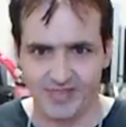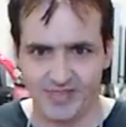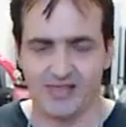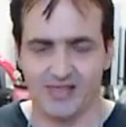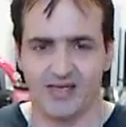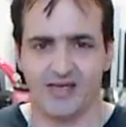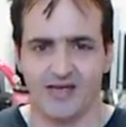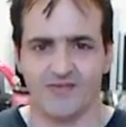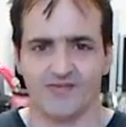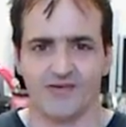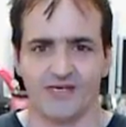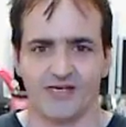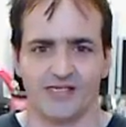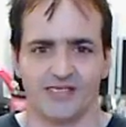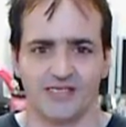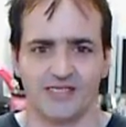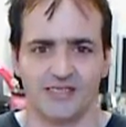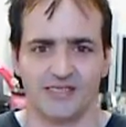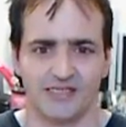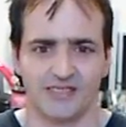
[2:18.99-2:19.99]
I run
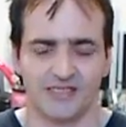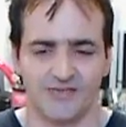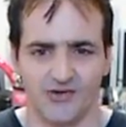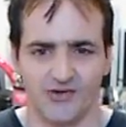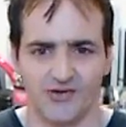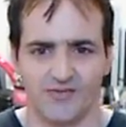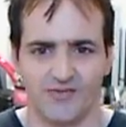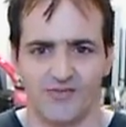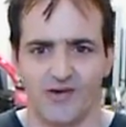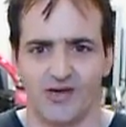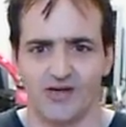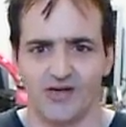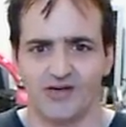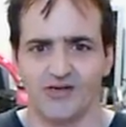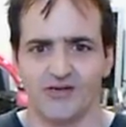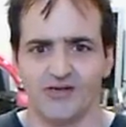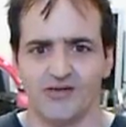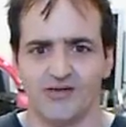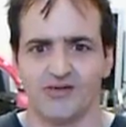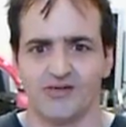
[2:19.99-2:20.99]
into this if you're a
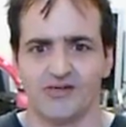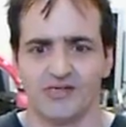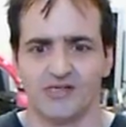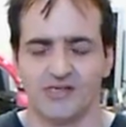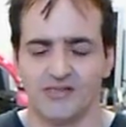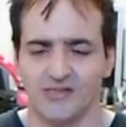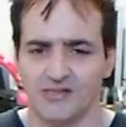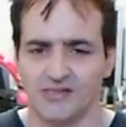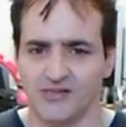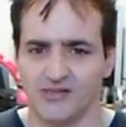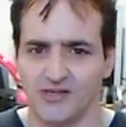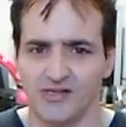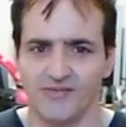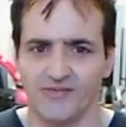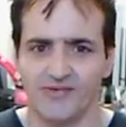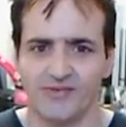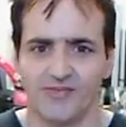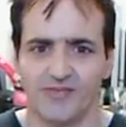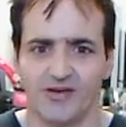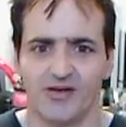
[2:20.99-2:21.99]
modder, or not
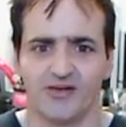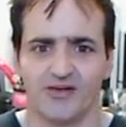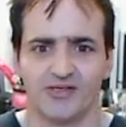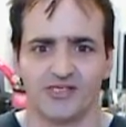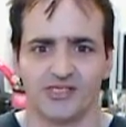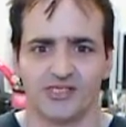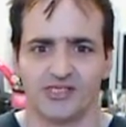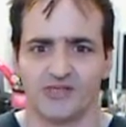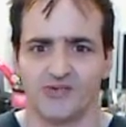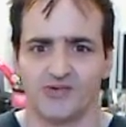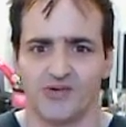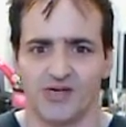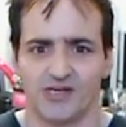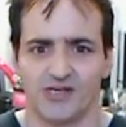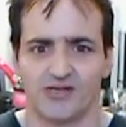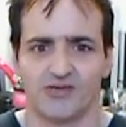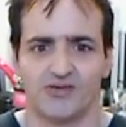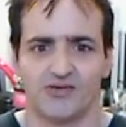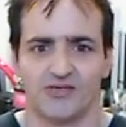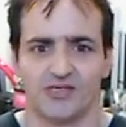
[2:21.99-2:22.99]
even a modder, just a water
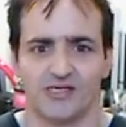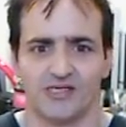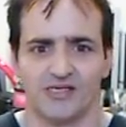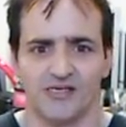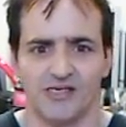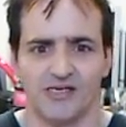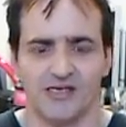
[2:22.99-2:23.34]
cooler,